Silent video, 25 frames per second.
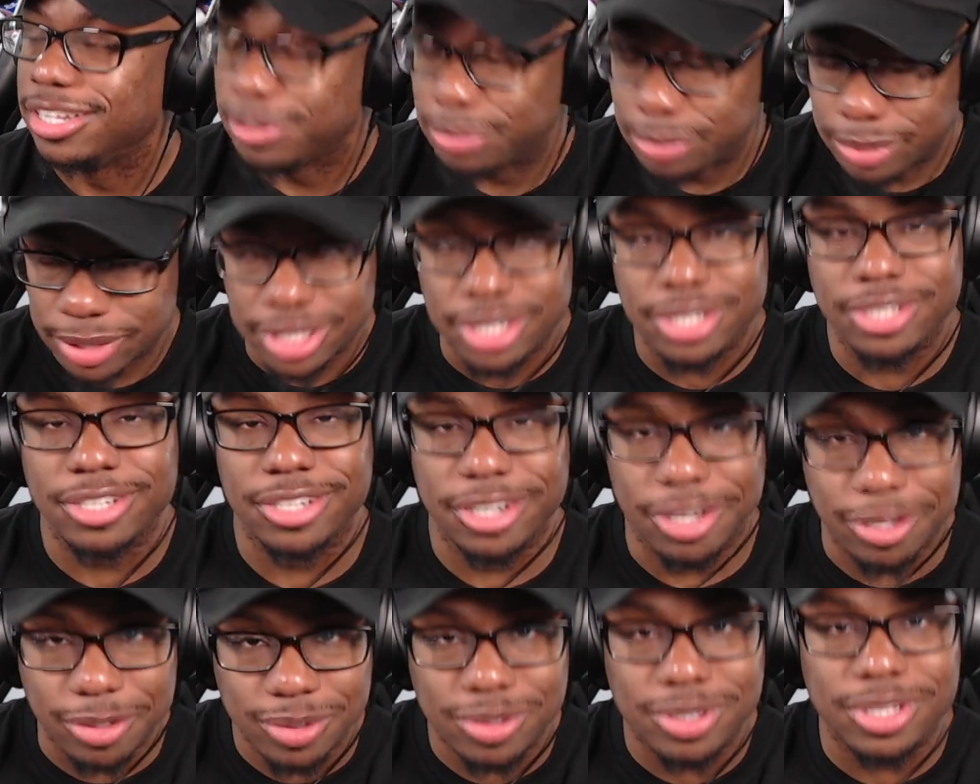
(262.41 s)
but, you
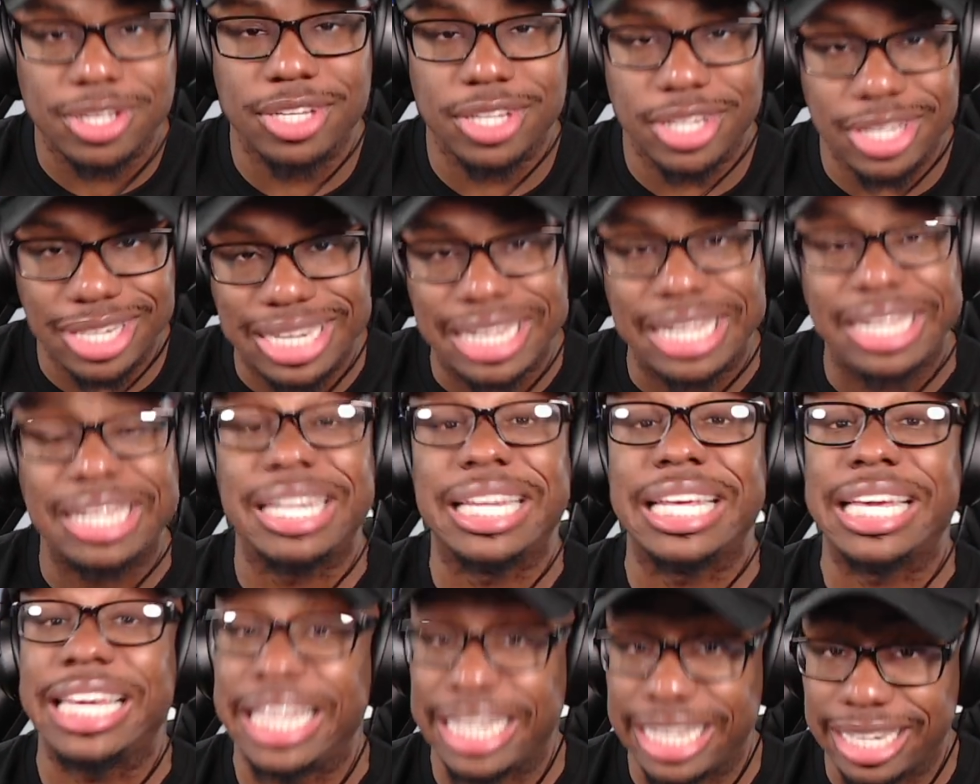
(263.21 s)
know, good,
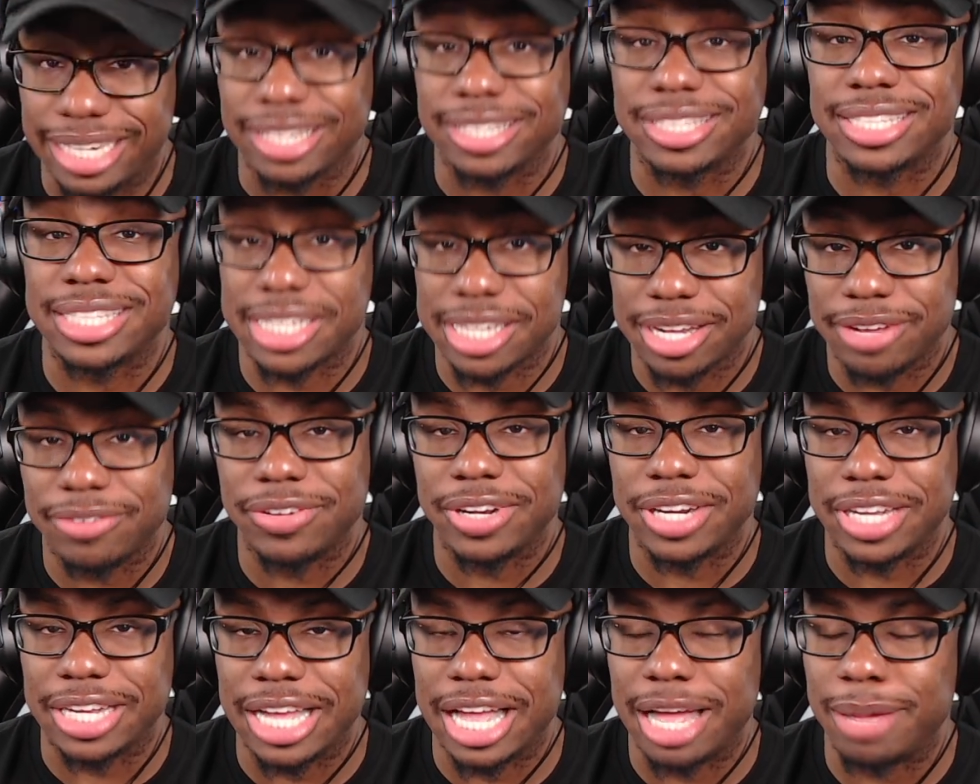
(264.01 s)
clean stuff
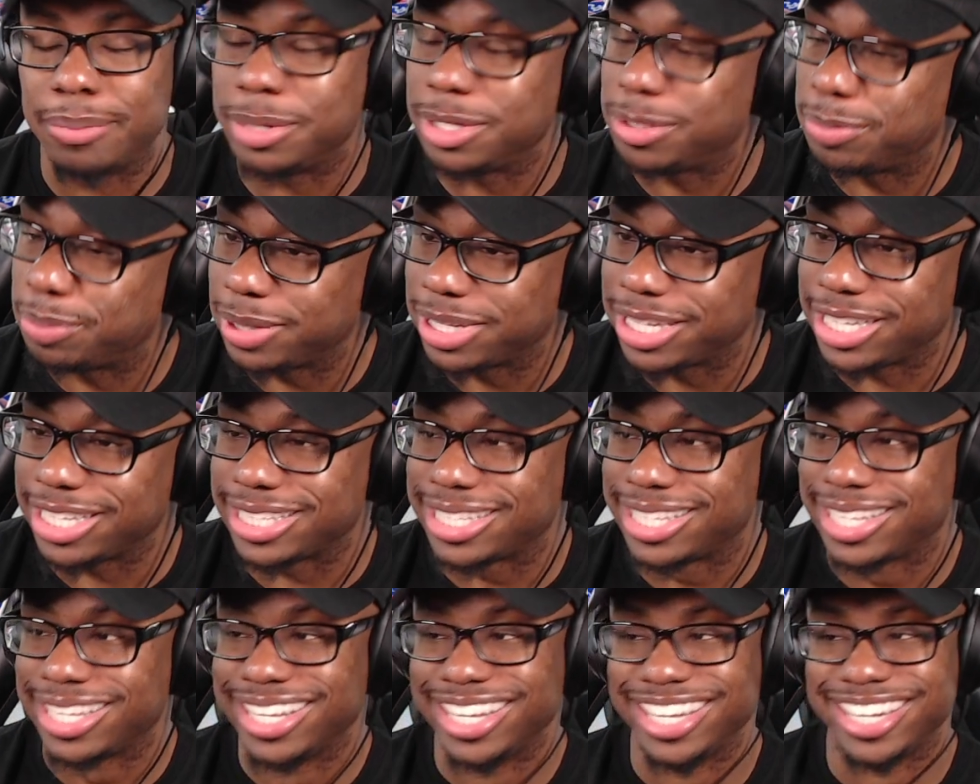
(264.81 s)
in the comments,
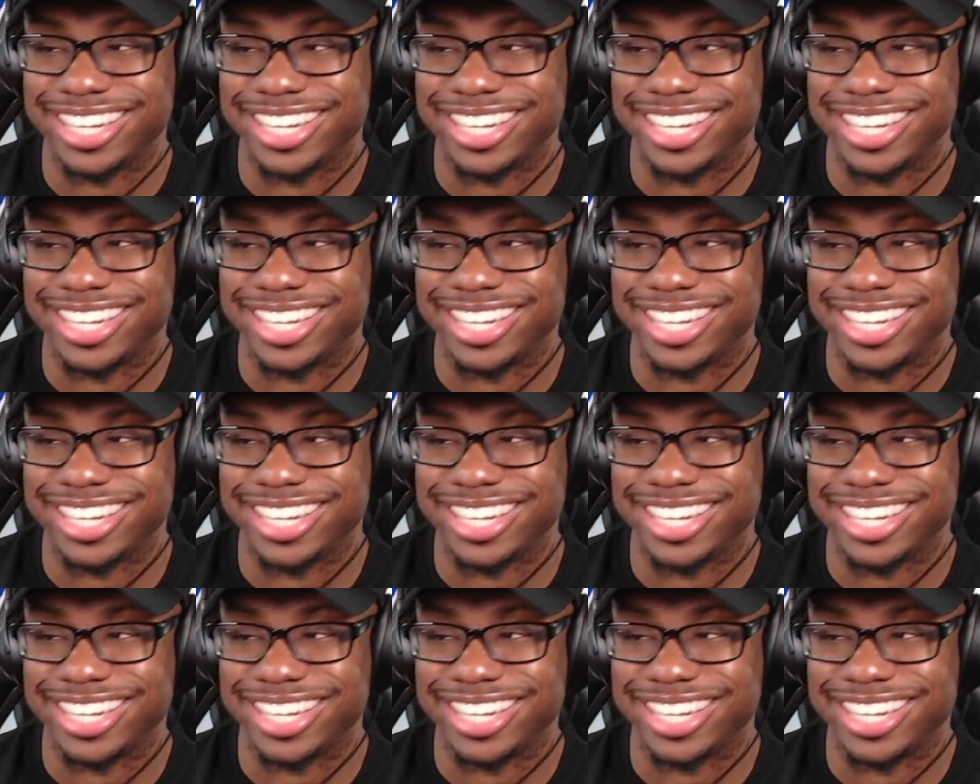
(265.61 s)
please.